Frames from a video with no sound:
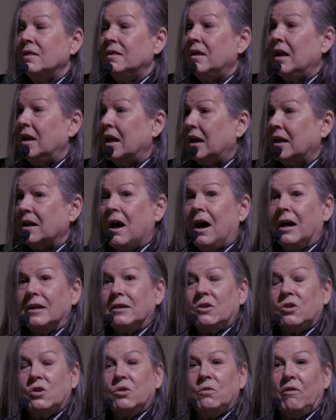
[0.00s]
Then it
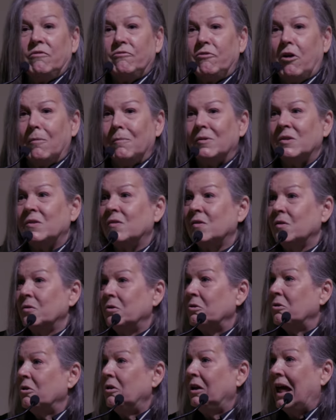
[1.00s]
cut to a
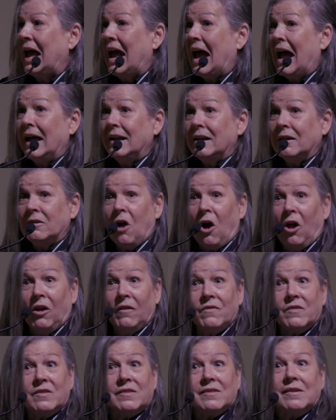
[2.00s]
pharmaceutical ad, and
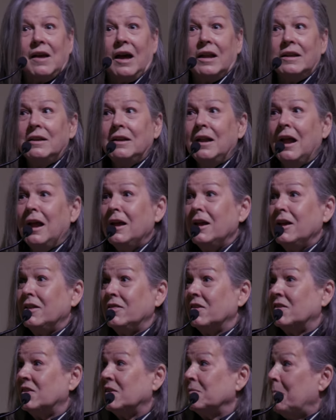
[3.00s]
all of a sudden,
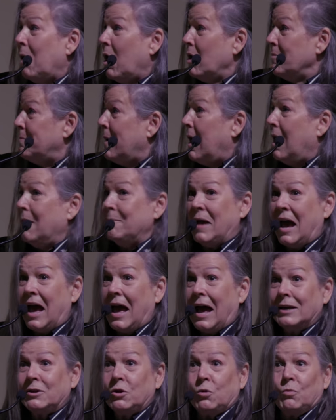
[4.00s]
the smart bomb
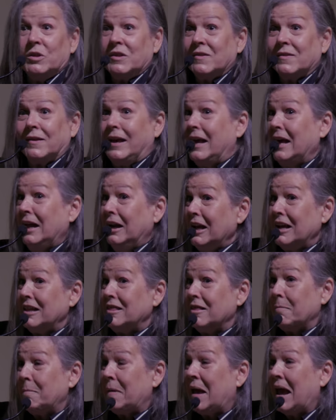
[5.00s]
hatch was
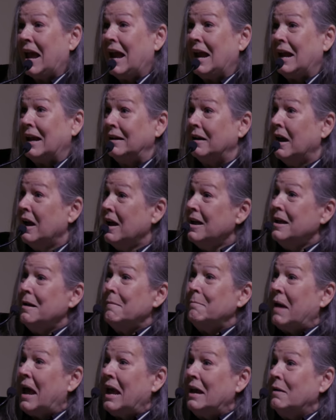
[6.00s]
killing the pain.
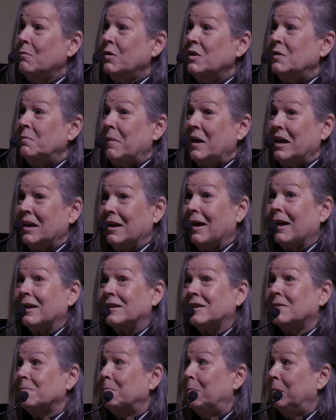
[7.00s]
Pain was being
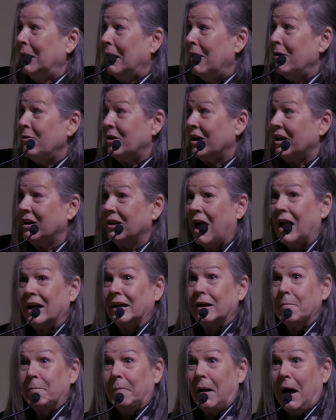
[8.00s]
exploded
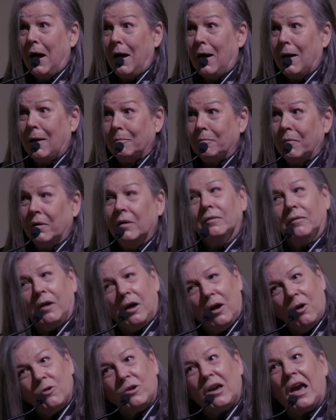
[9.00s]
like a bomb.
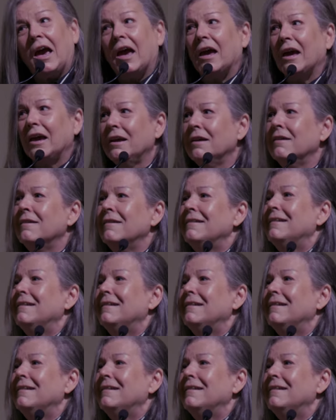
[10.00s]
Okay.